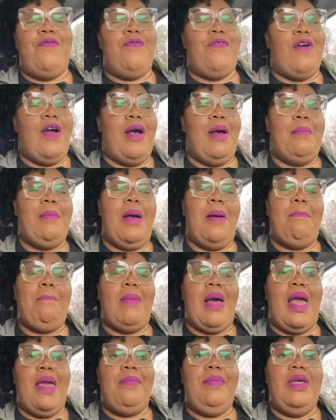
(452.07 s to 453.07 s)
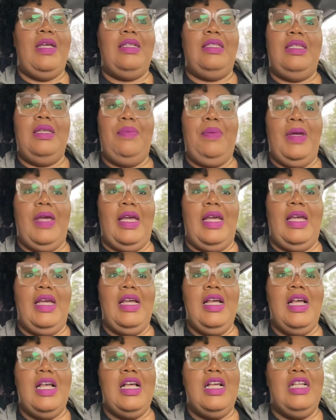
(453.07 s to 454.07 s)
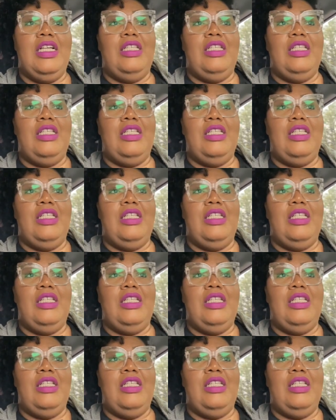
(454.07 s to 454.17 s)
from my PCP.